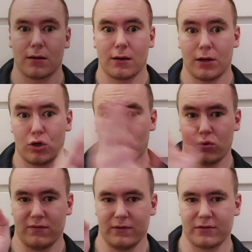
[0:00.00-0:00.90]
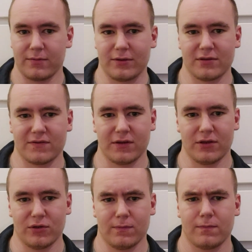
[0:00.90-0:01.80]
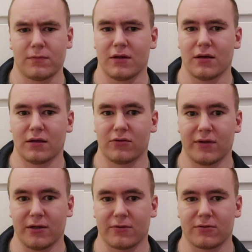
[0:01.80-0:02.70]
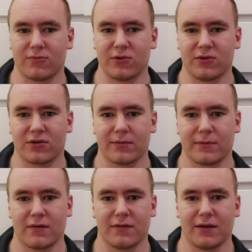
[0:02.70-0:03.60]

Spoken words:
Hello and welcome to this video. Today I'm going to be talking about